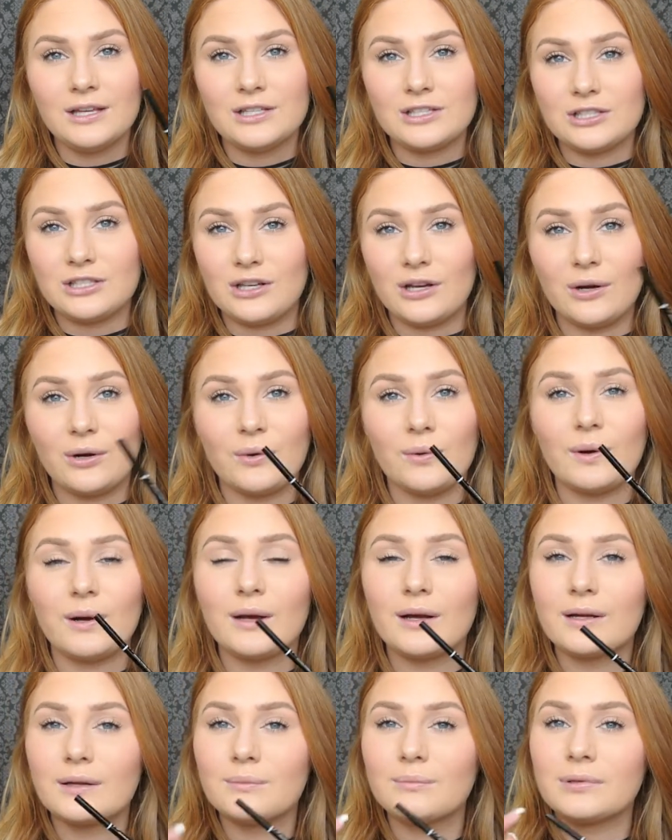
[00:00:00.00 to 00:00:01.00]
So
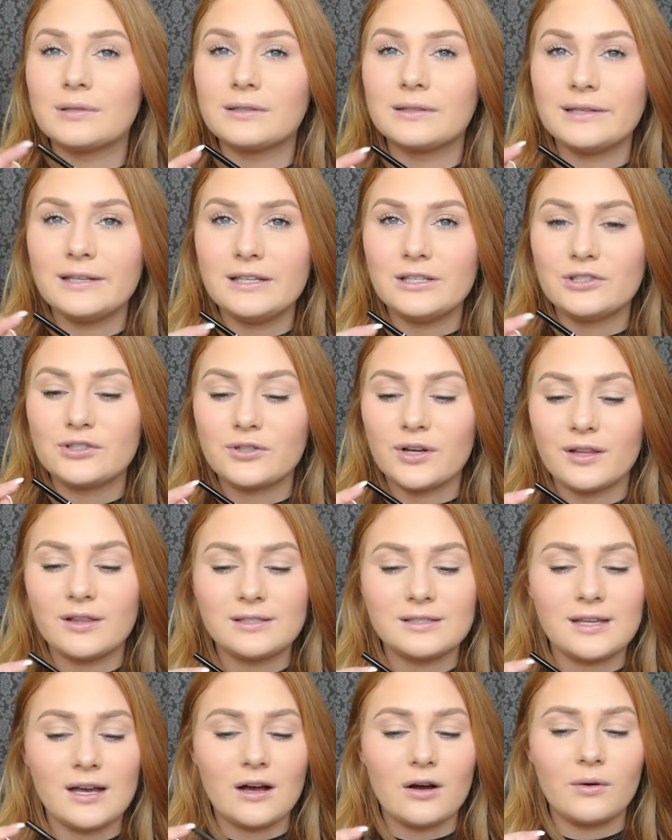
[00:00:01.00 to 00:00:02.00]
please try
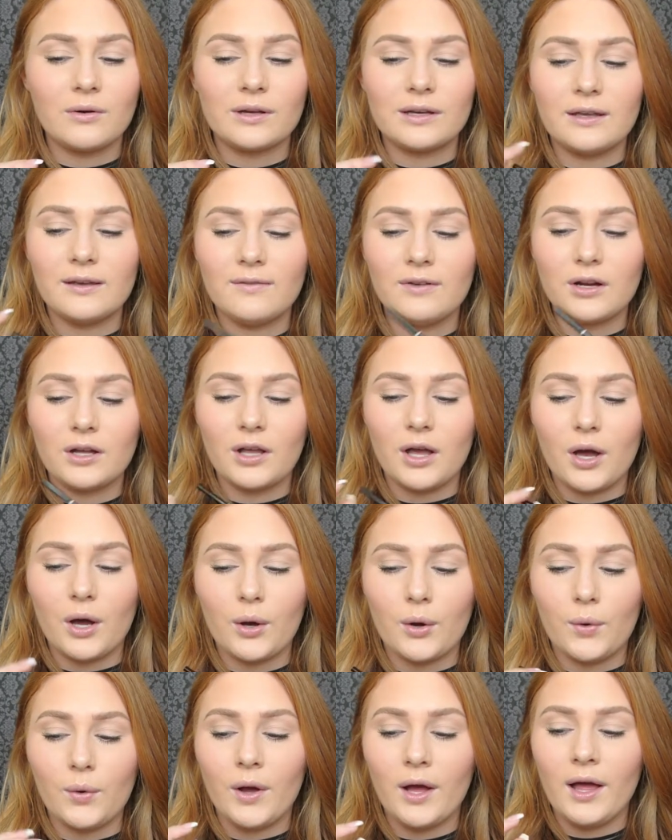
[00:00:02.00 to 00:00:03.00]
this out, give it a
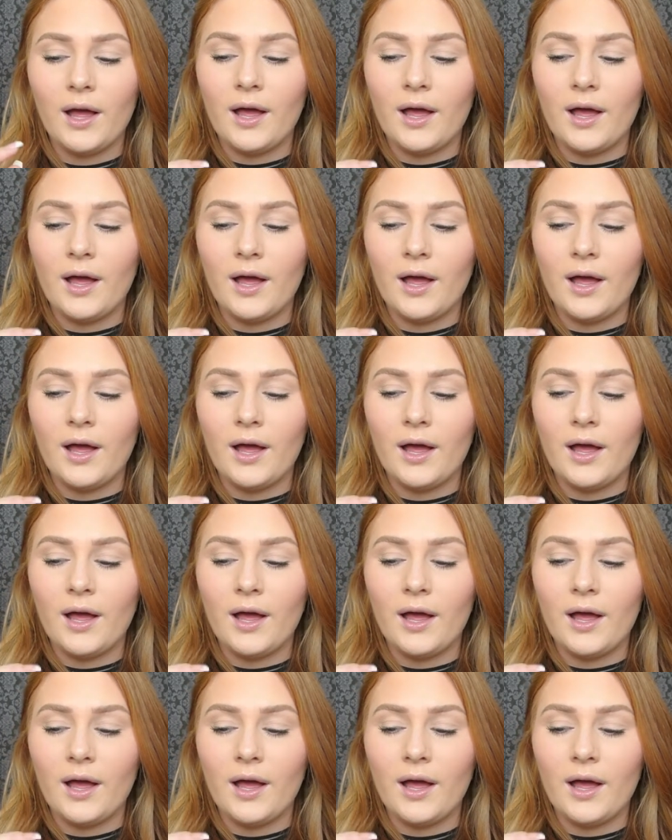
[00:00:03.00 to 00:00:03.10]
go.